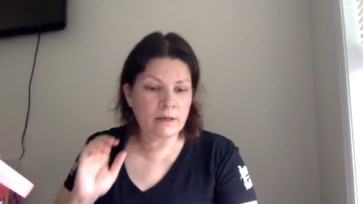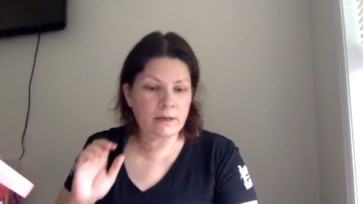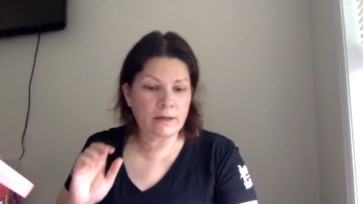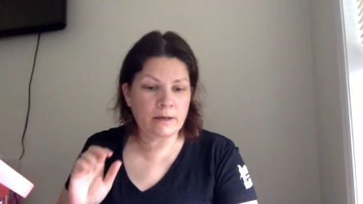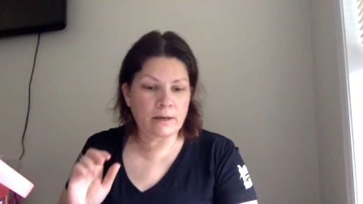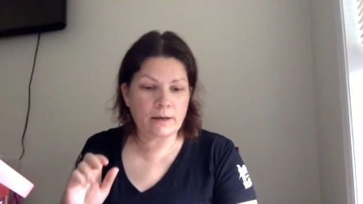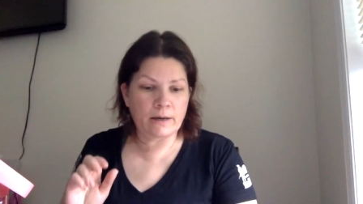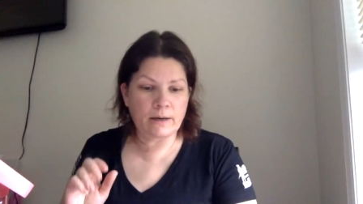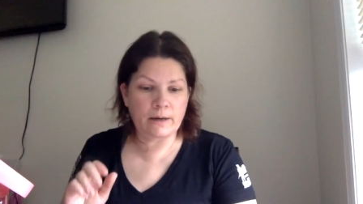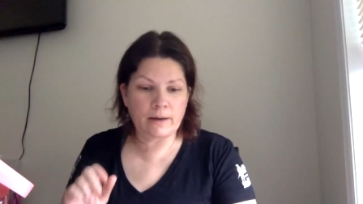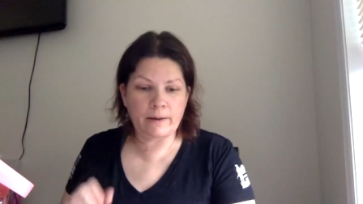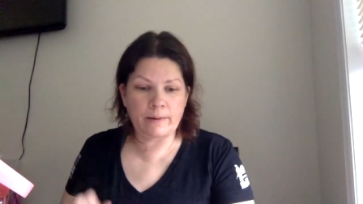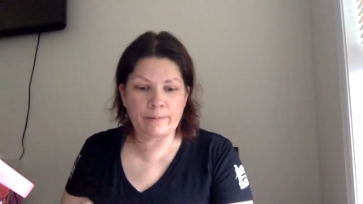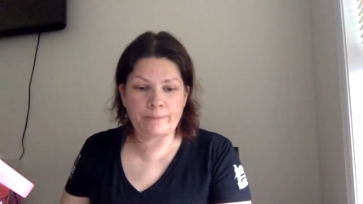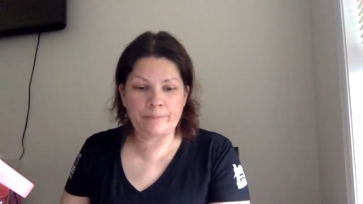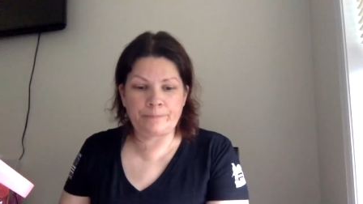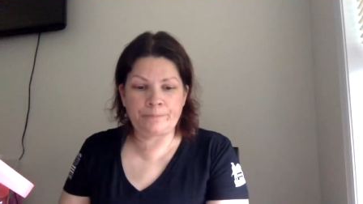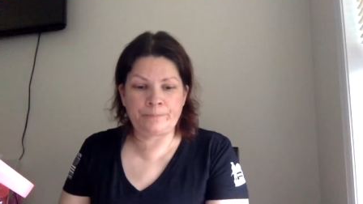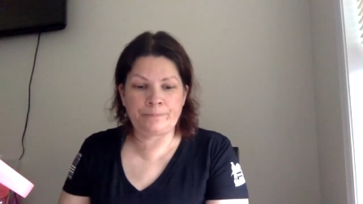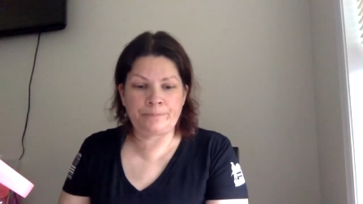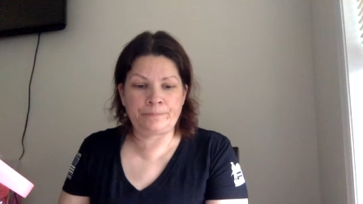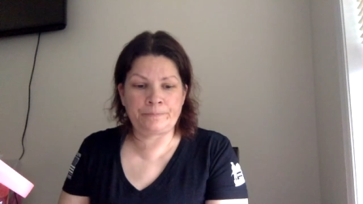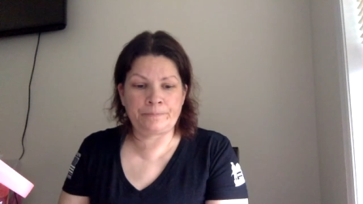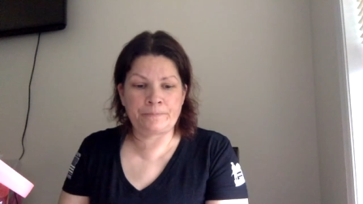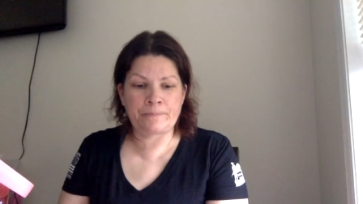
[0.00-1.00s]

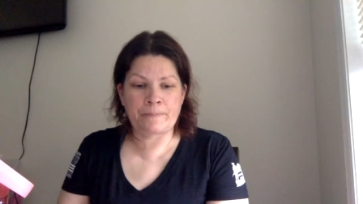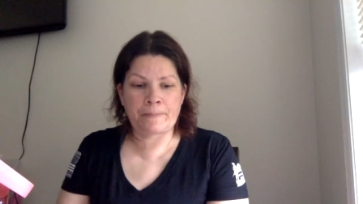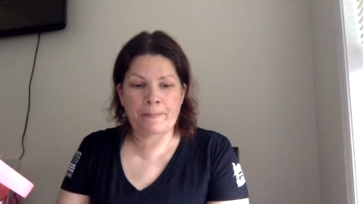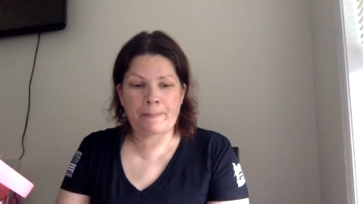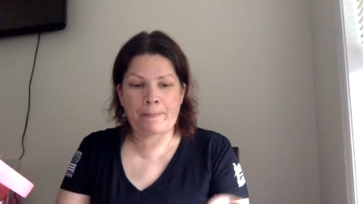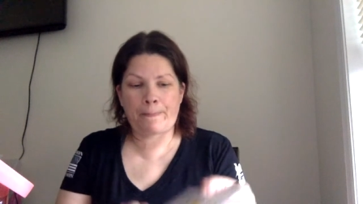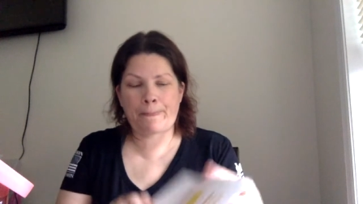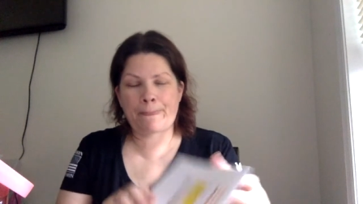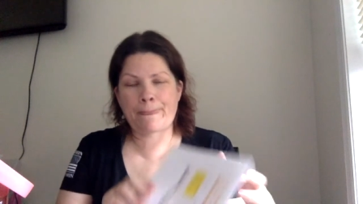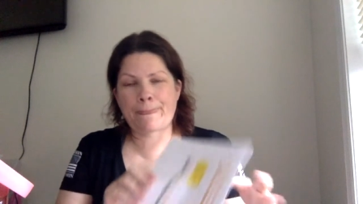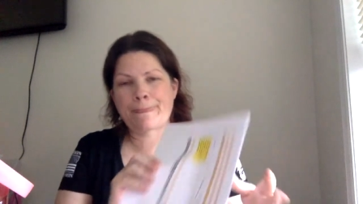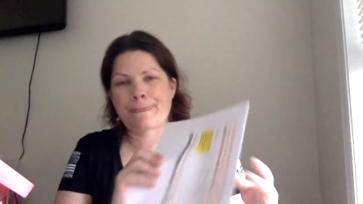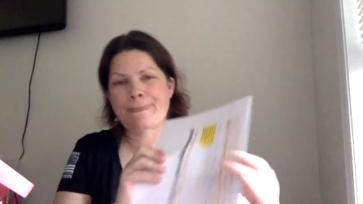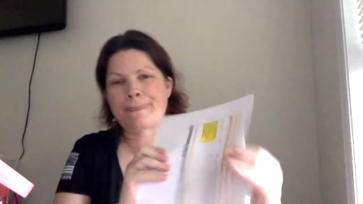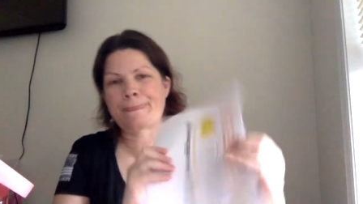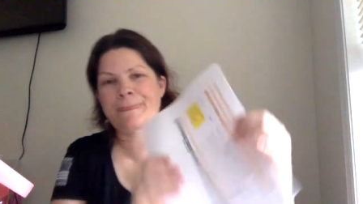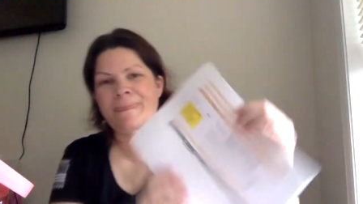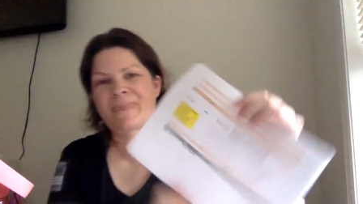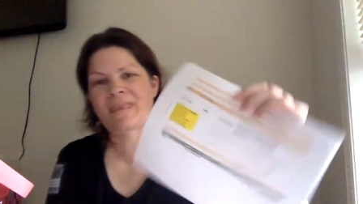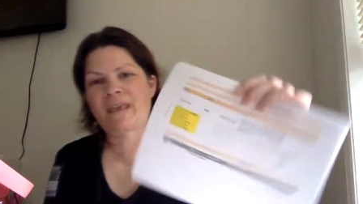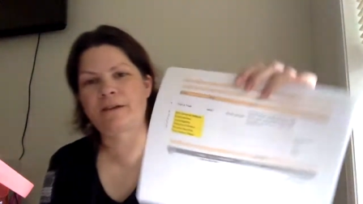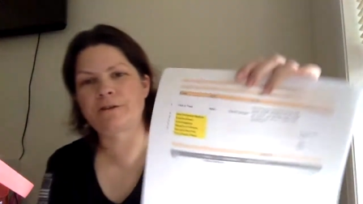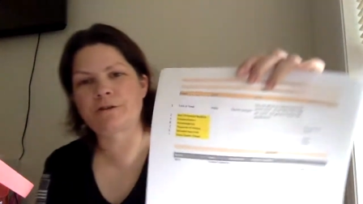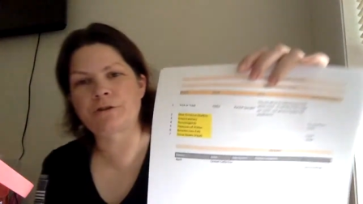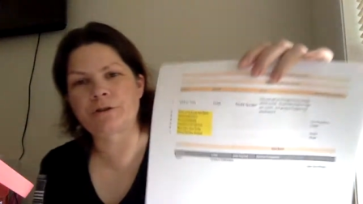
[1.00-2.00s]

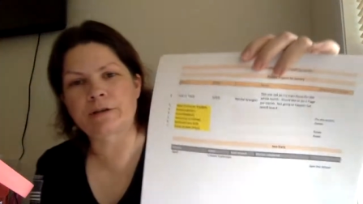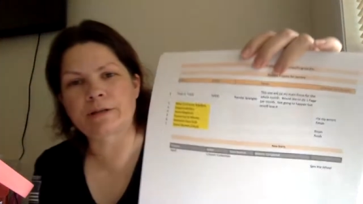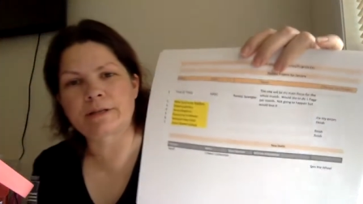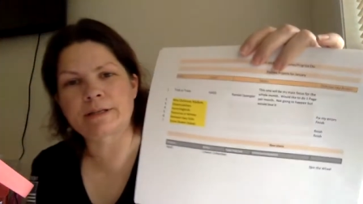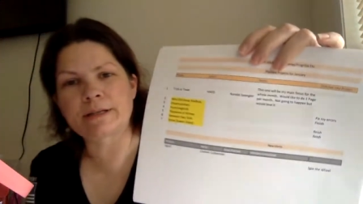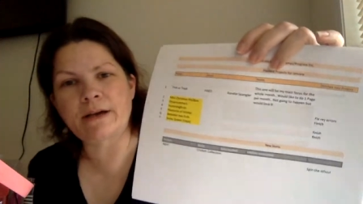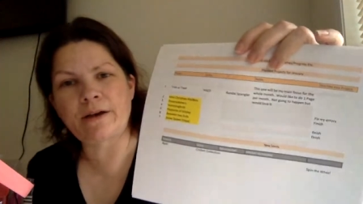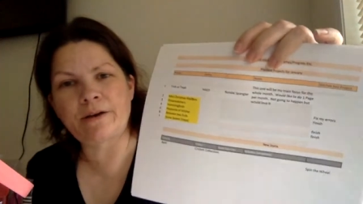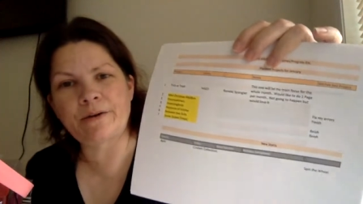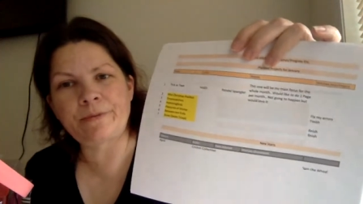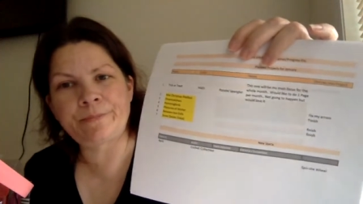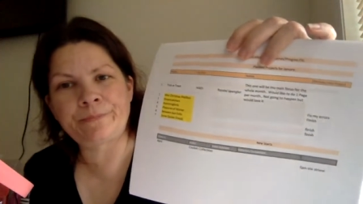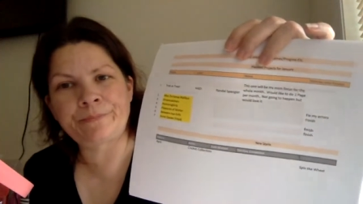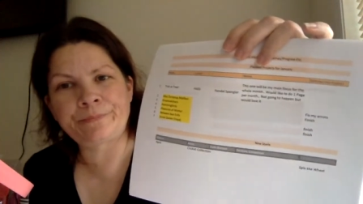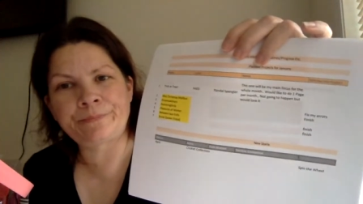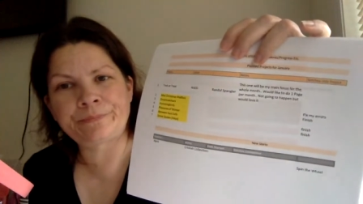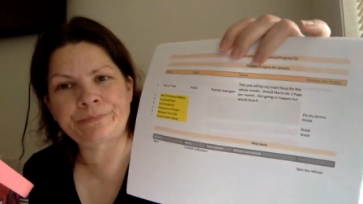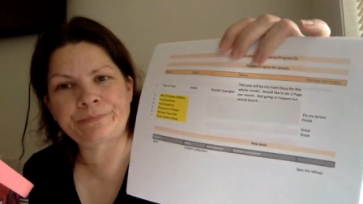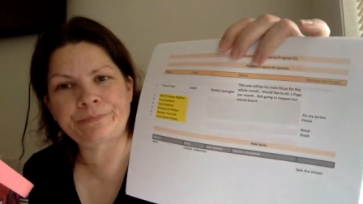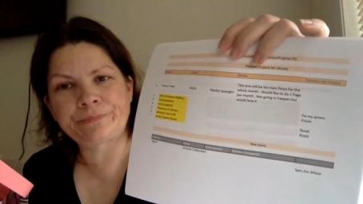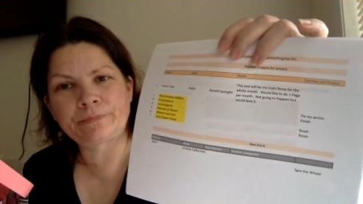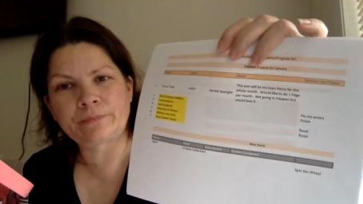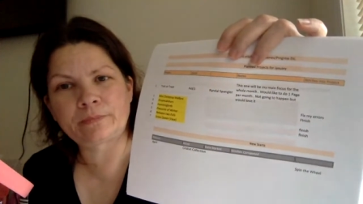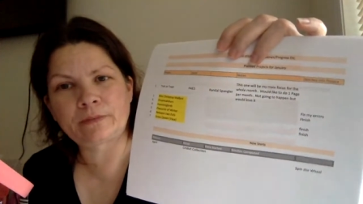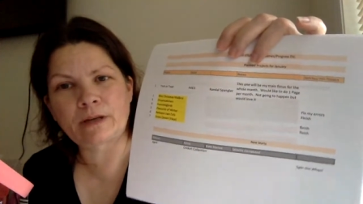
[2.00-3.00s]
As you can tell,
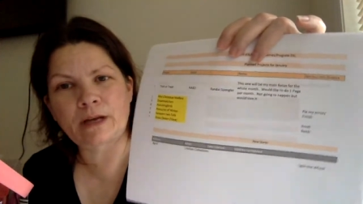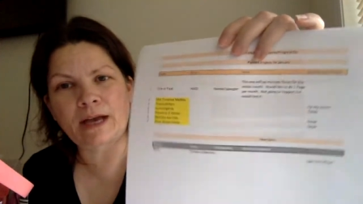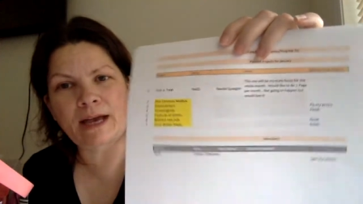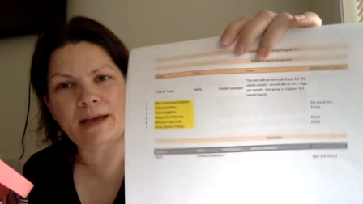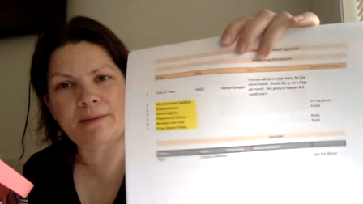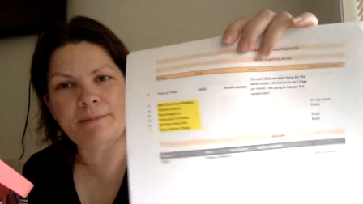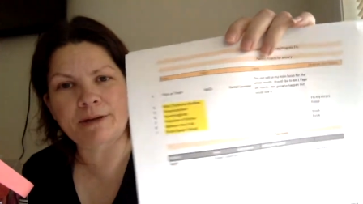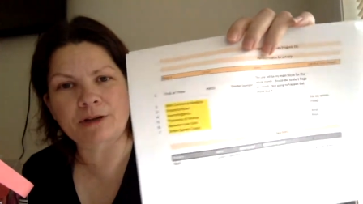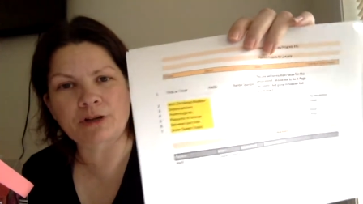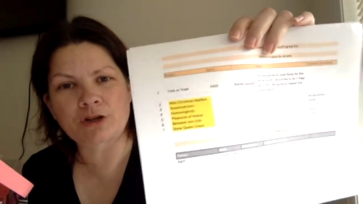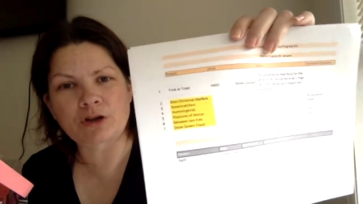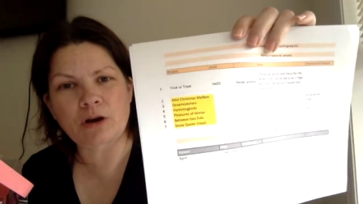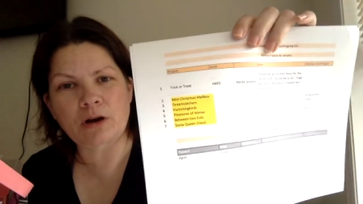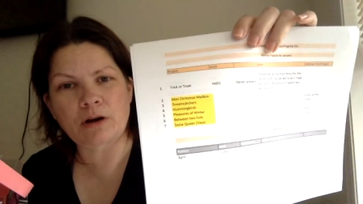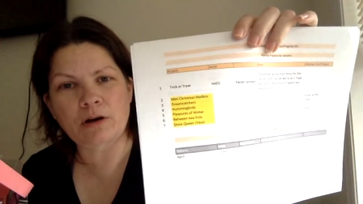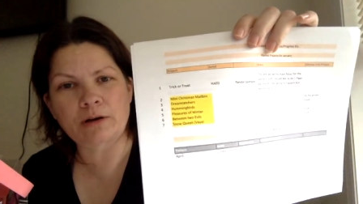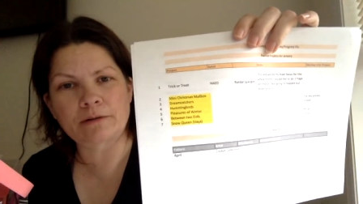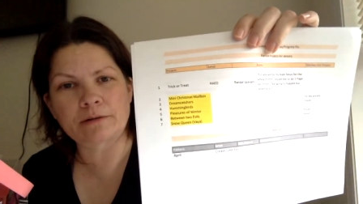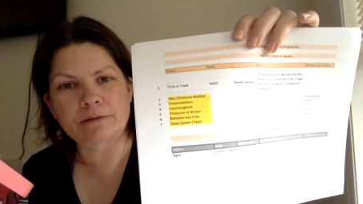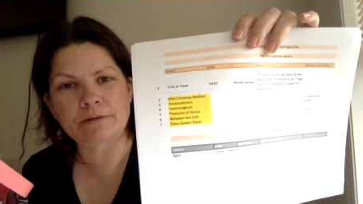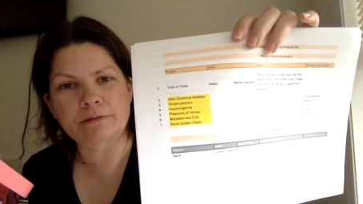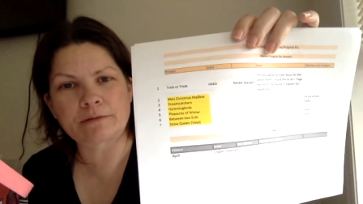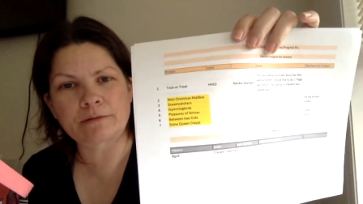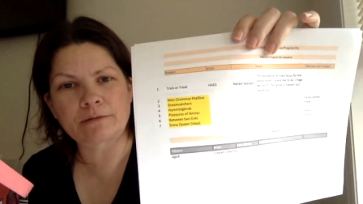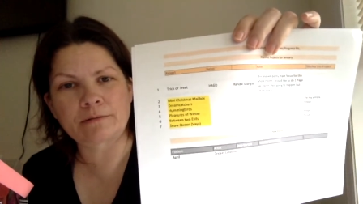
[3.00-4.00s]
I have my
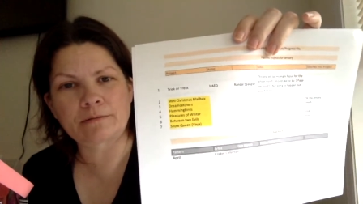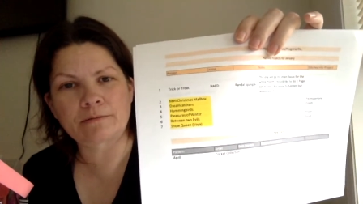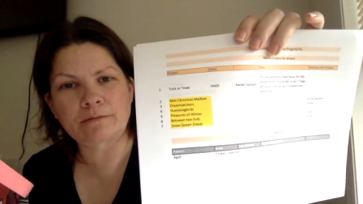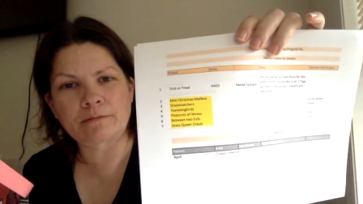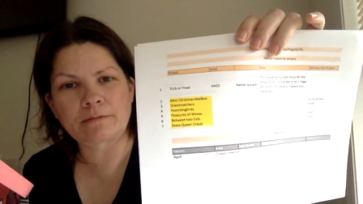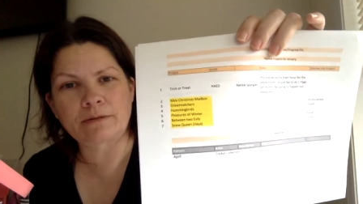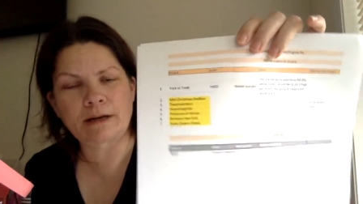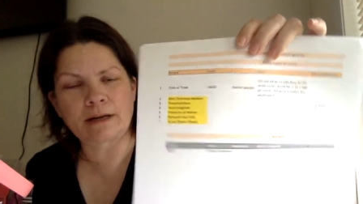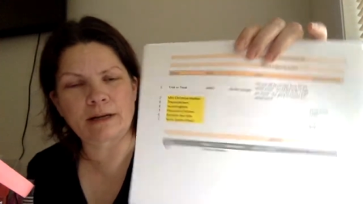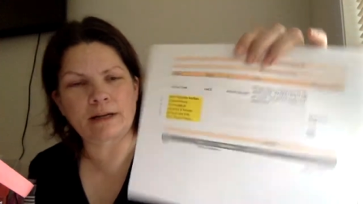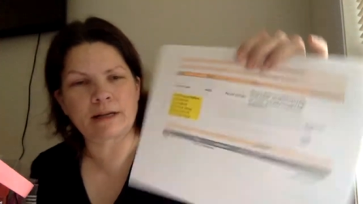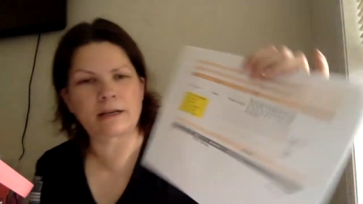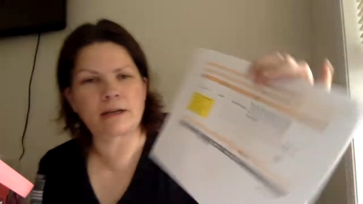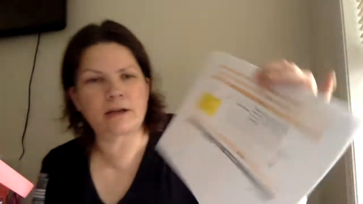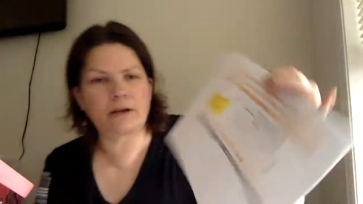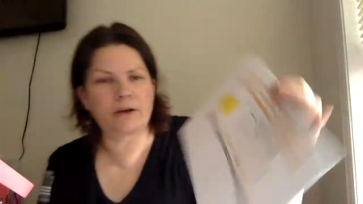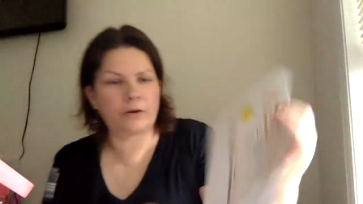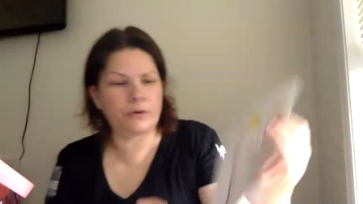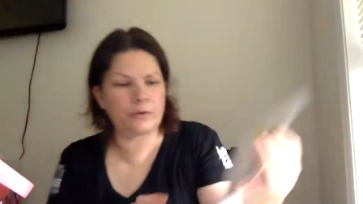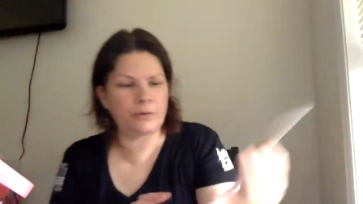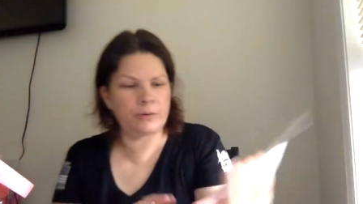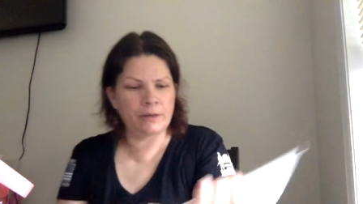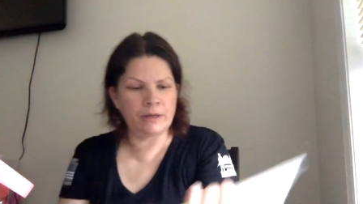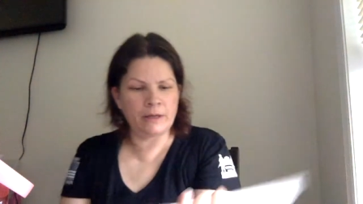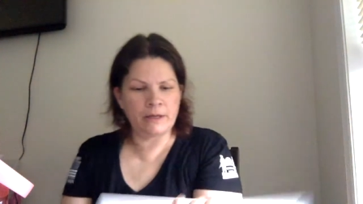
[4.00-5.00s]
chart ready to
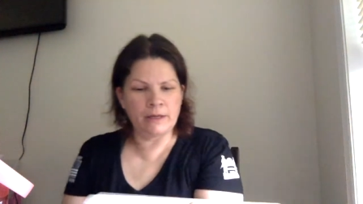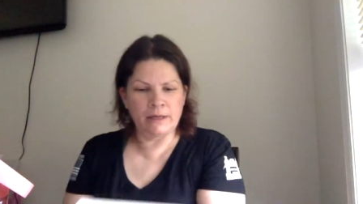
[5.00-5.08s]
go.